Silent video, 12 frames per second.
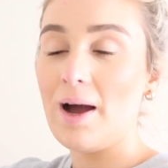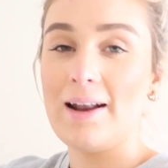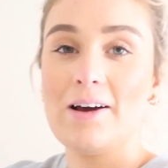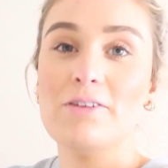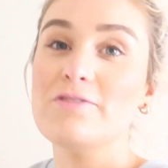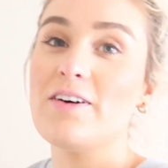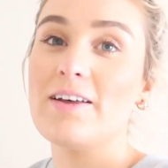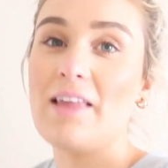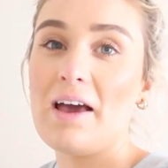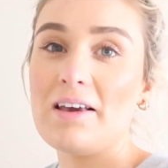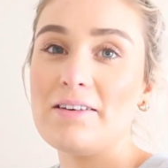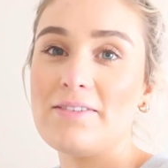and I couldn't find
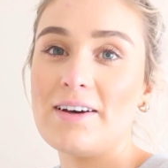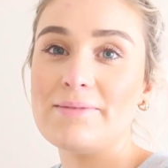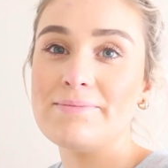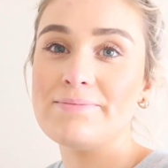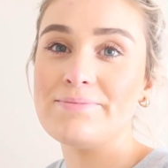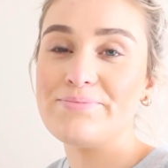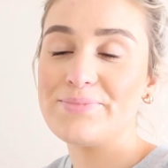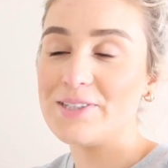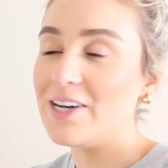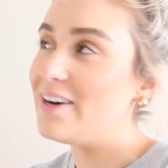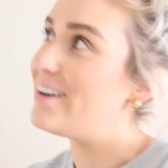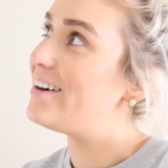that either.
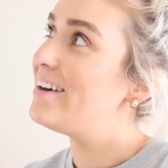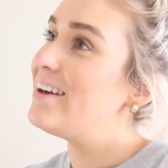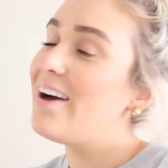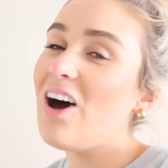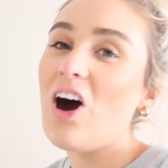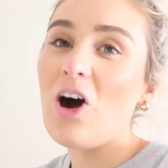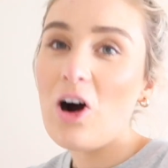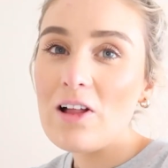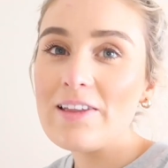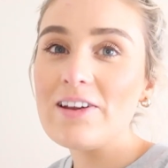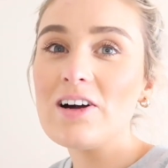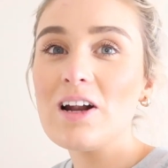So,
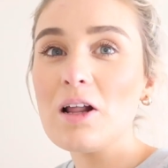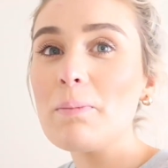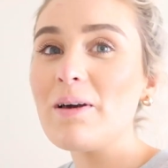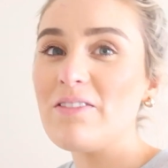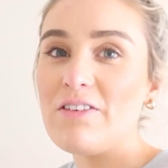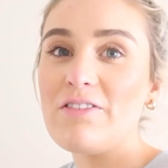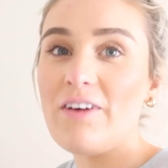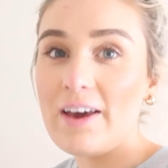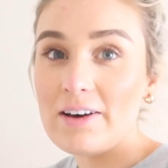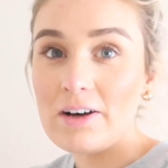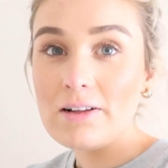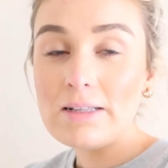all in all, a little bit of a
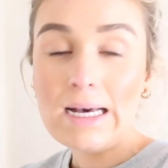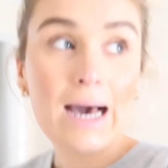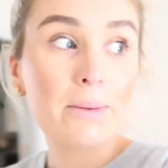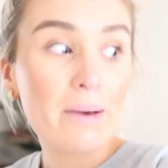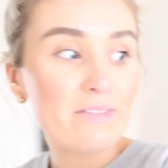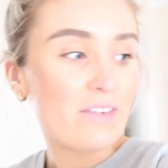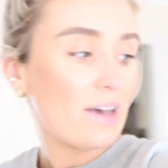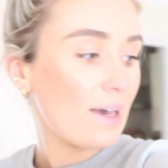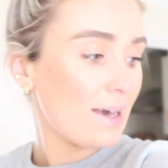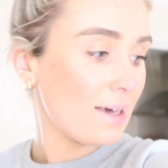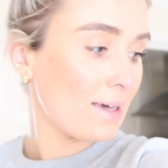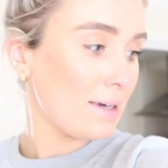fail.
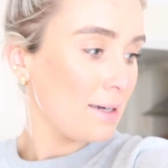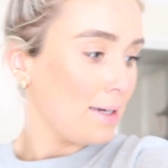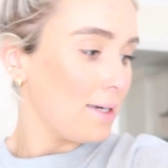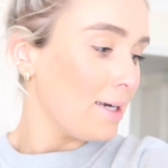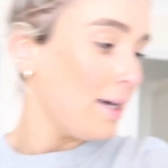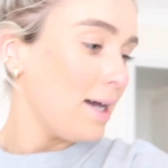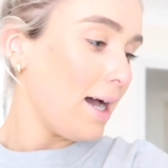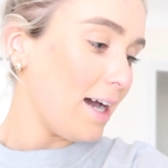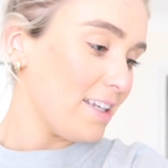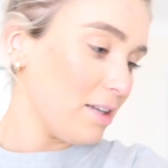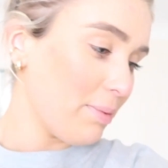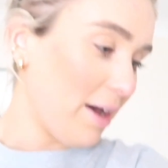However, I
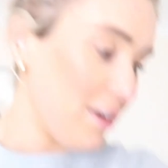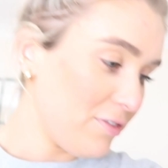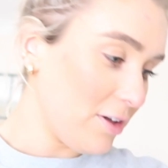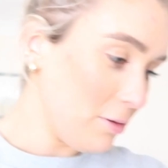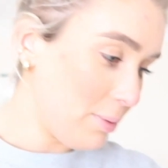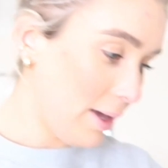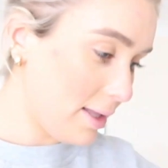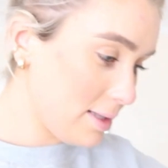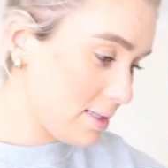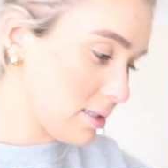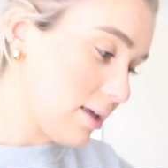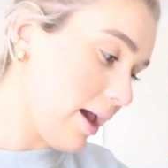did buy a few
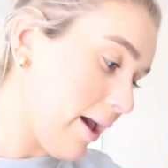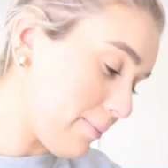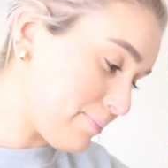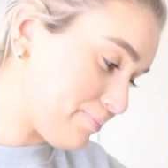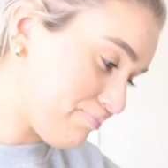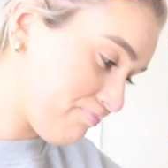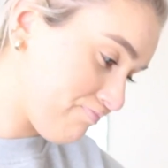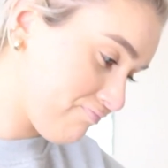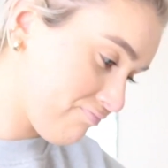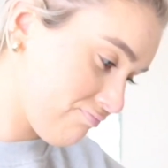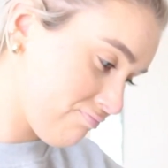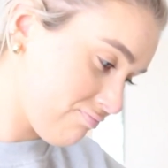bits. I'll
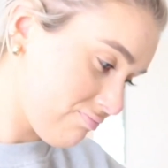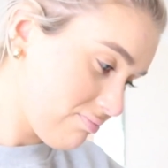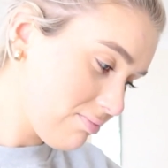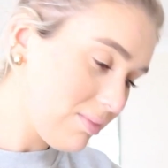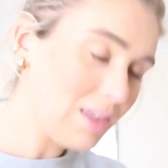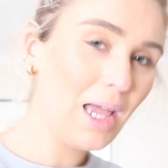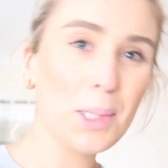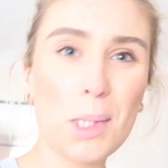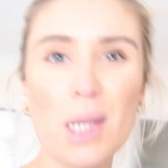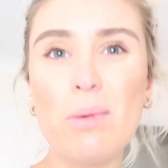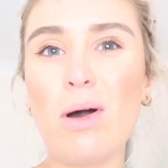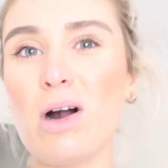
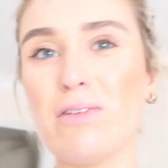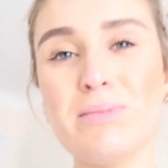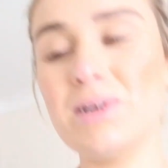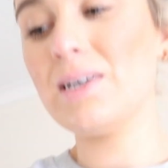show you what I got from